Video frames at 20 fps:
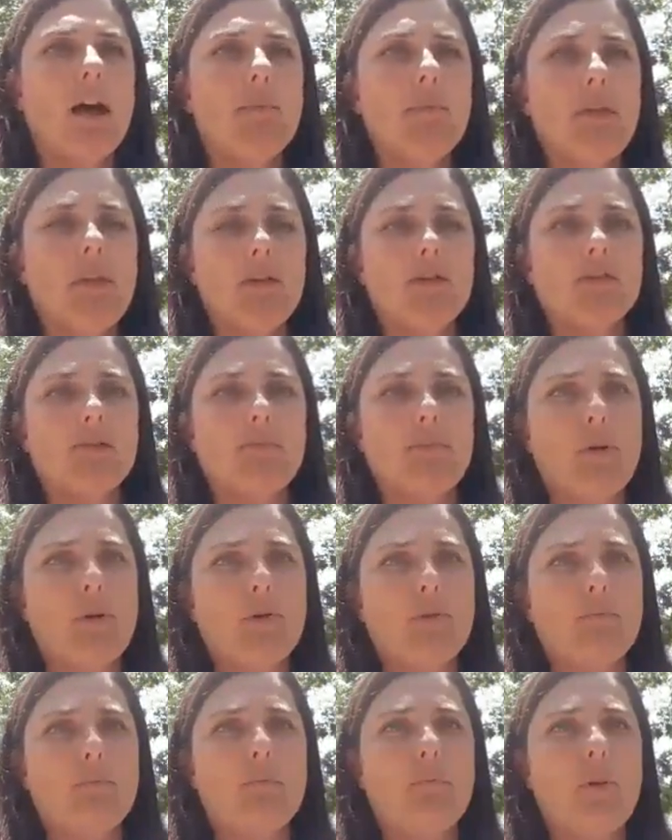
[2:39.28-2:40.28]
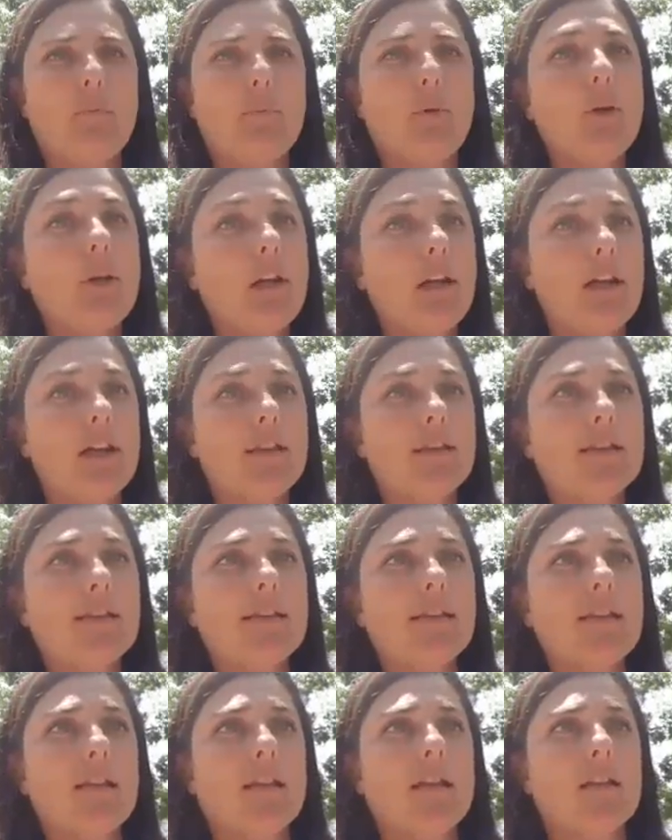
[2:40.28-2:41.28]
There's boat put-ins,
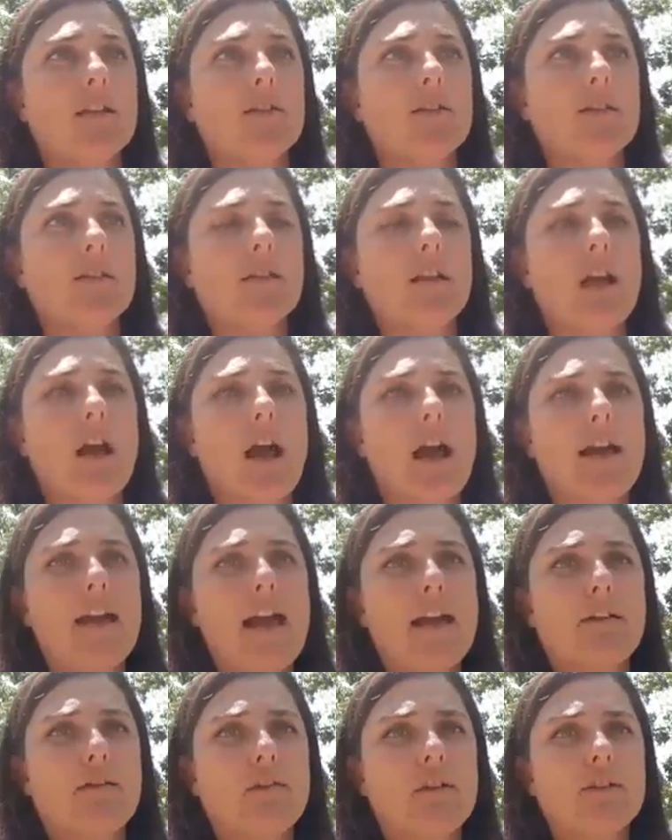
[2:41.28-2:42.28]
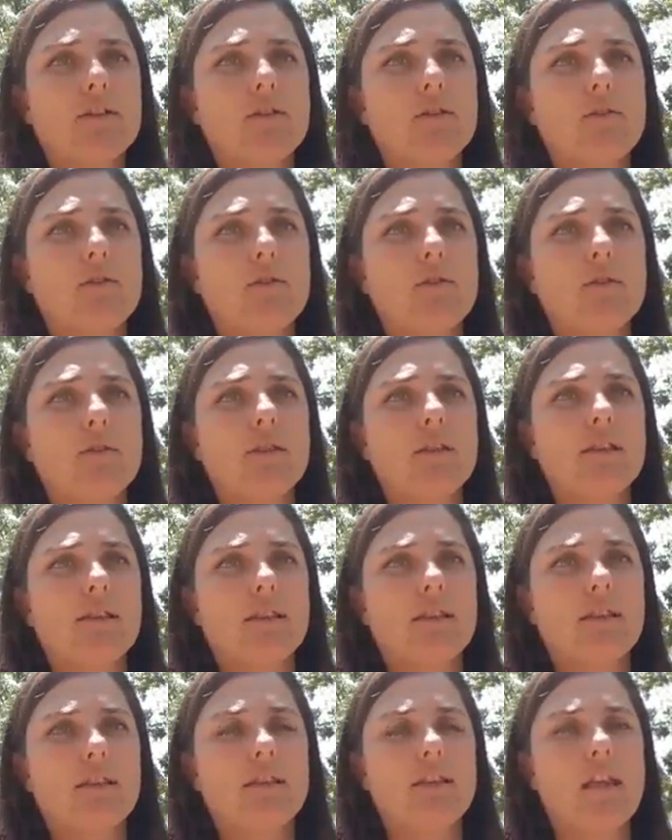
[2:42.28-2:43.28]
there's kayak rentals,
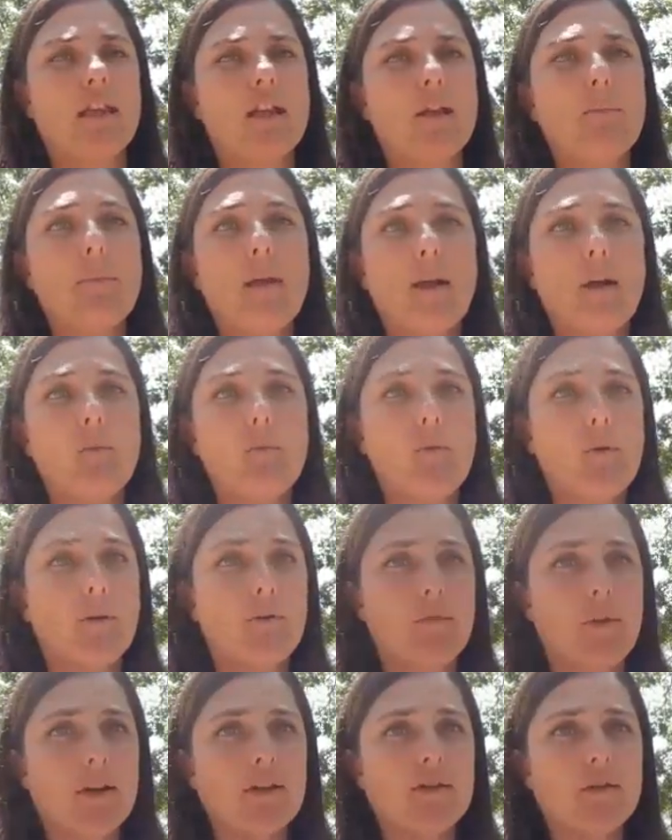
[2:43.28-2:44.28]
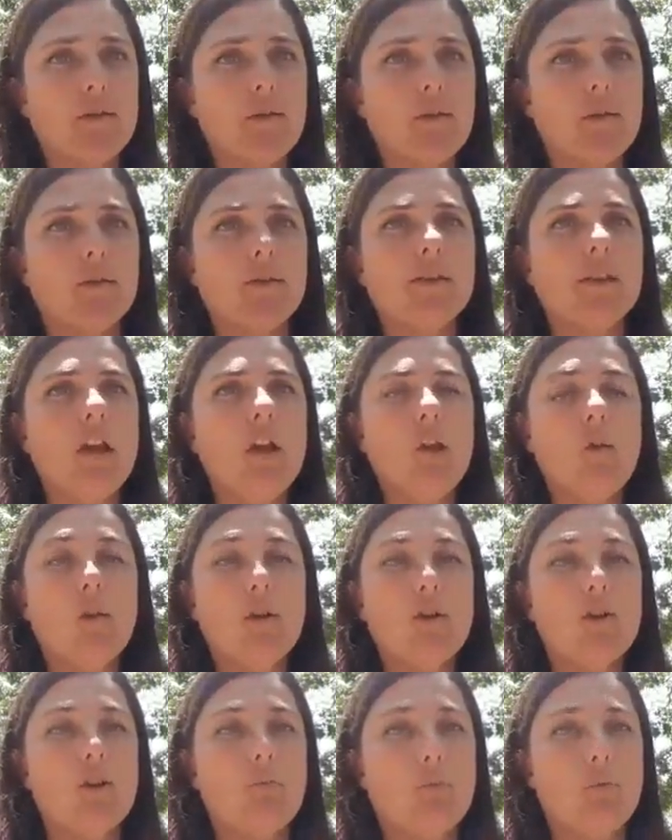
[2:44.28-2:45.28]
stand-up paddleboard rentals, or
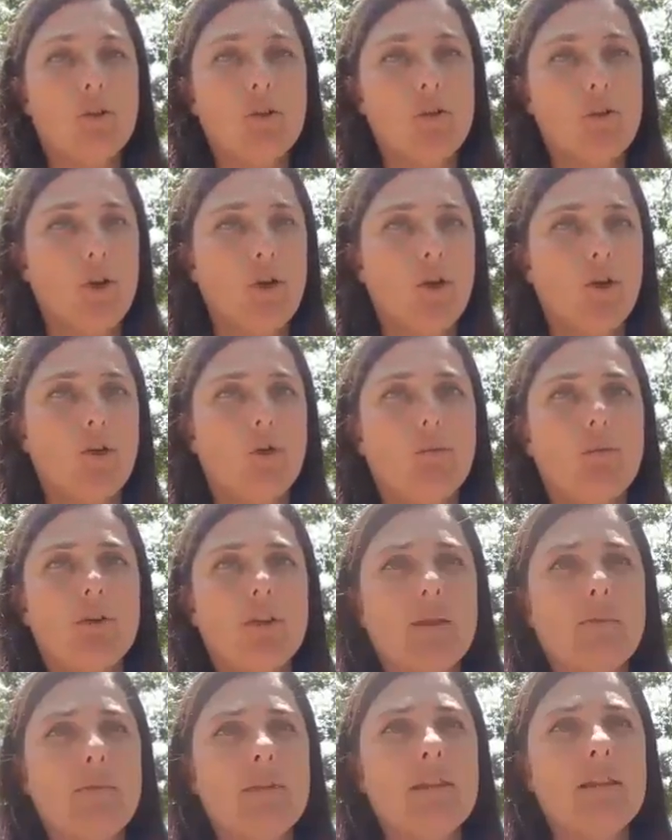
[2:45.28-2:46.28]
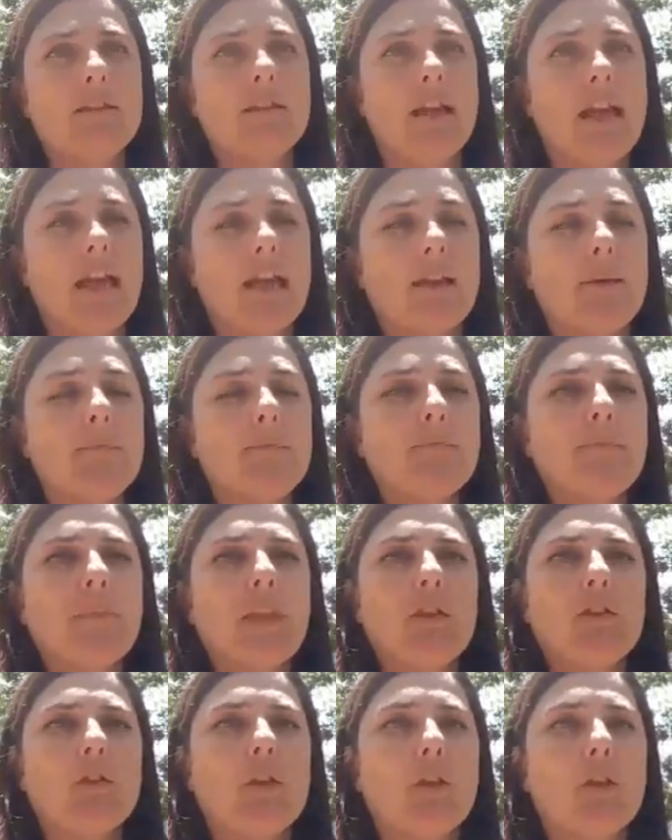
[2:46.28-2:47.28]
you can bring your own, put them in the lake.
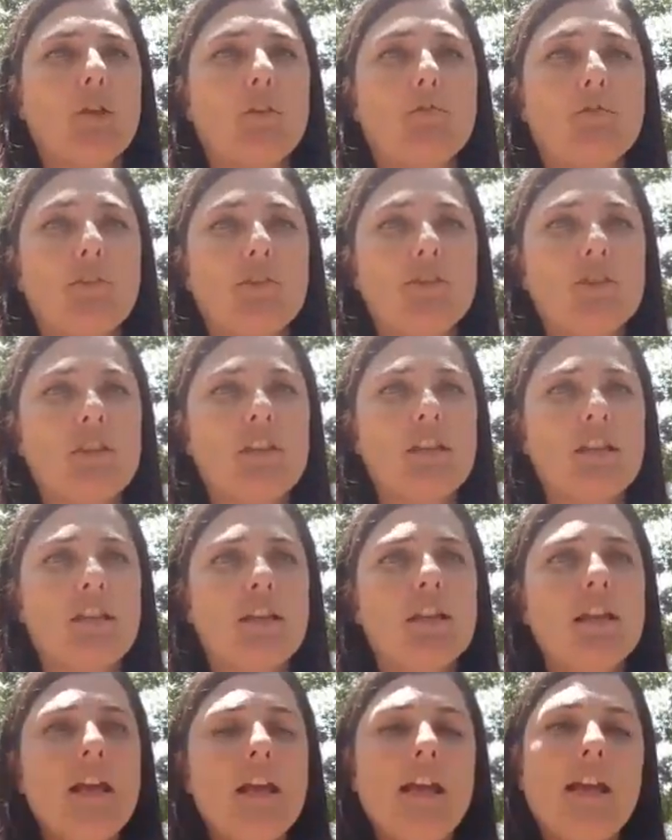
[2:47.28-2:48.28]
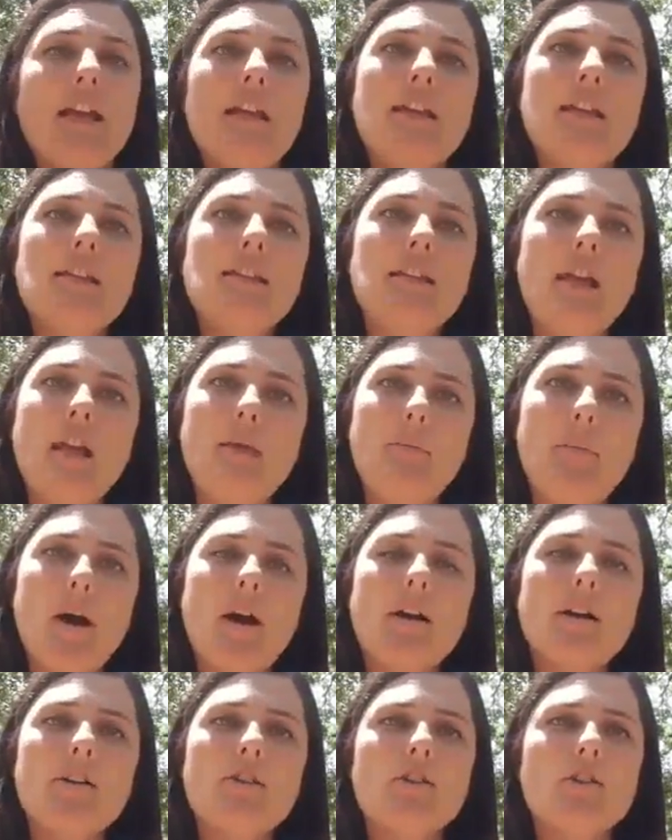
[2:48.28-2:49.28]
You can go fishing. In the state
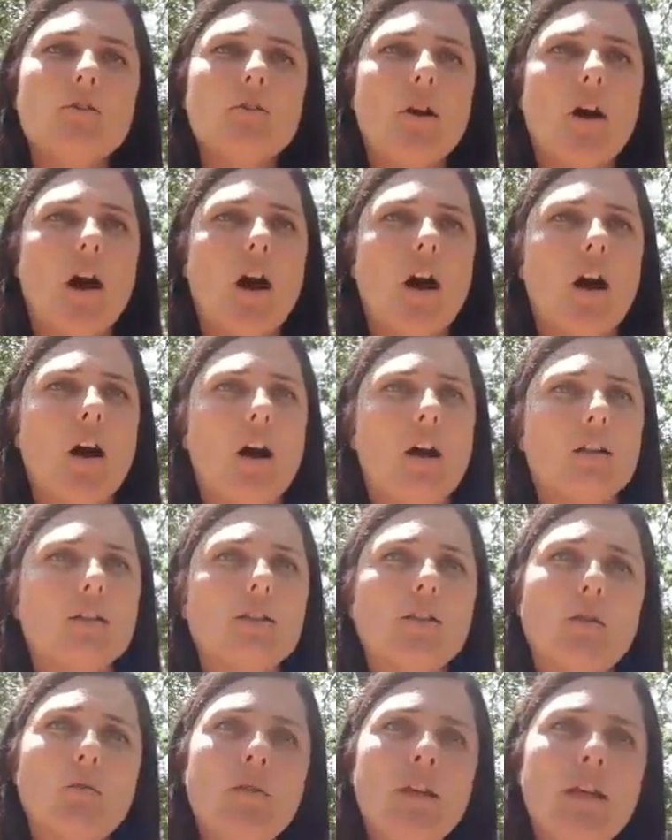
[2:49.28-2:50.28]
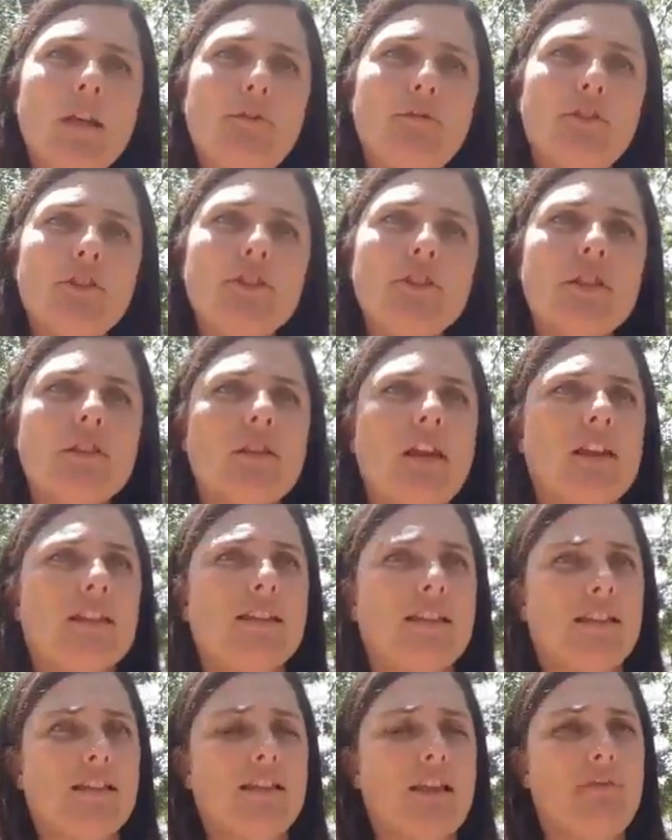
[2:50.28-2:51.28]
parks, you don't need a fishing
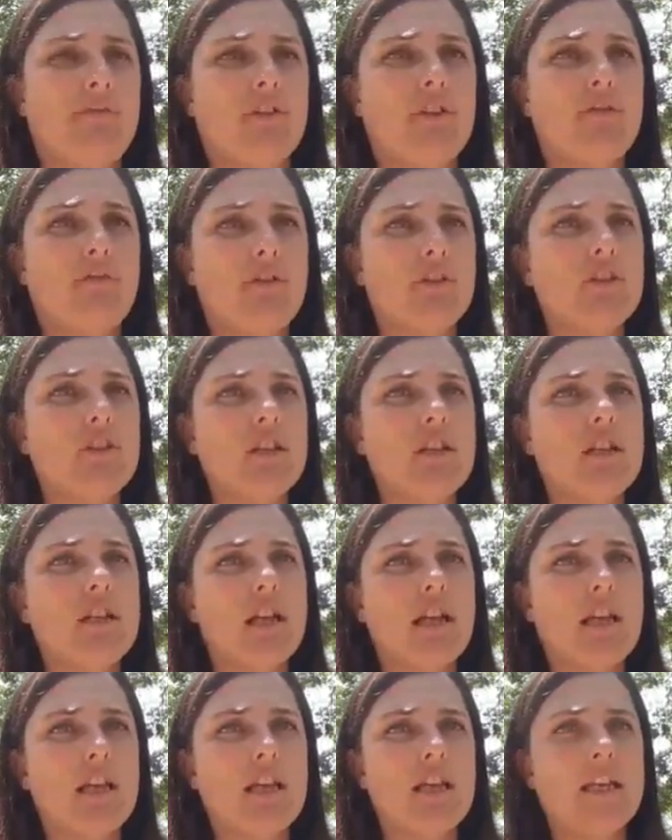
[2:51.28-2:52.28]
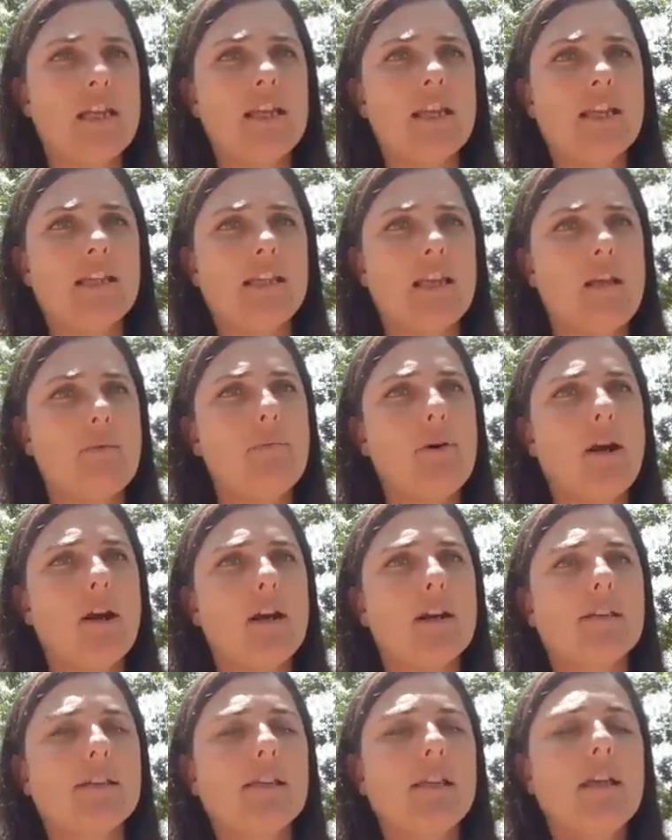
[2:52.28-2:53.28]
license if you're fishing in the state
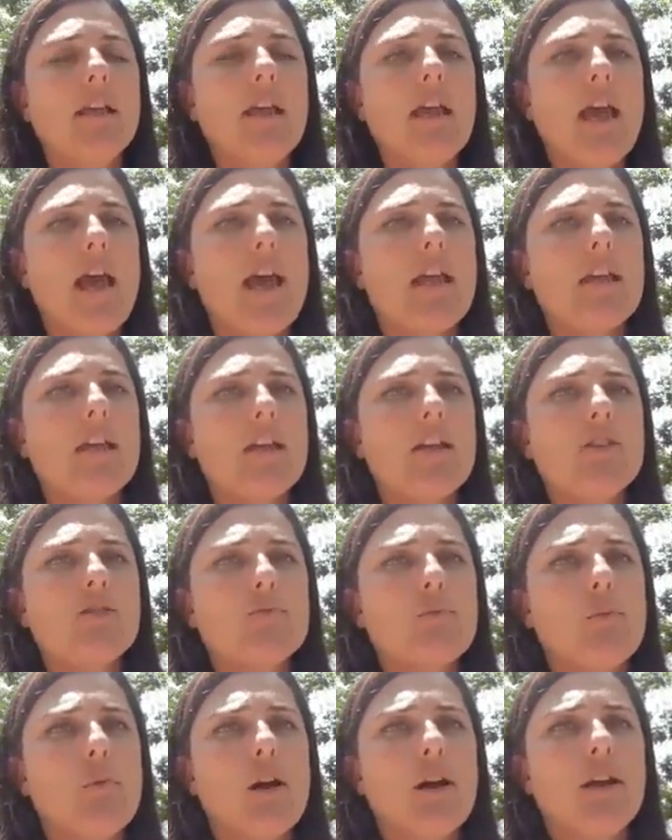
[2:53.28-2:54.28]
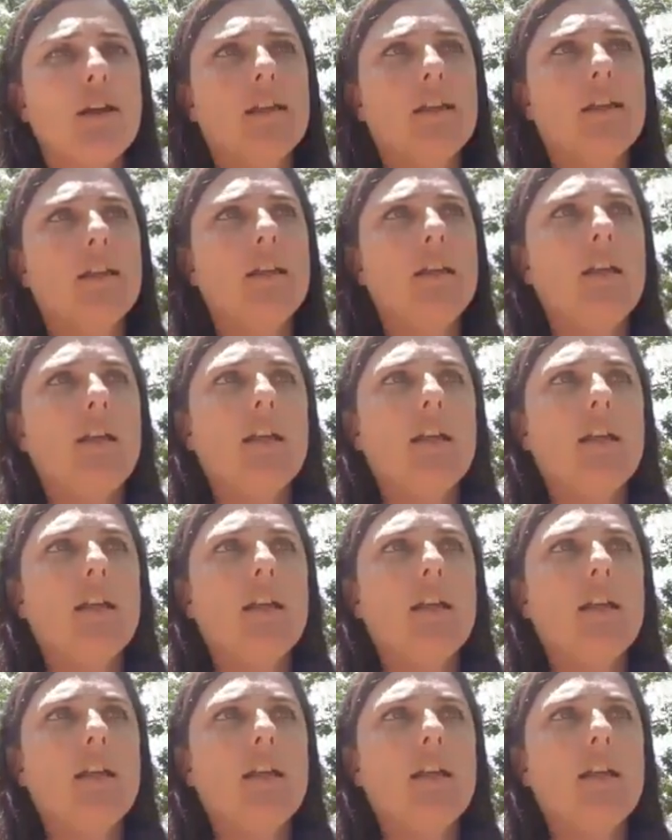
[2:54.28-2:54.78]
parks, and each one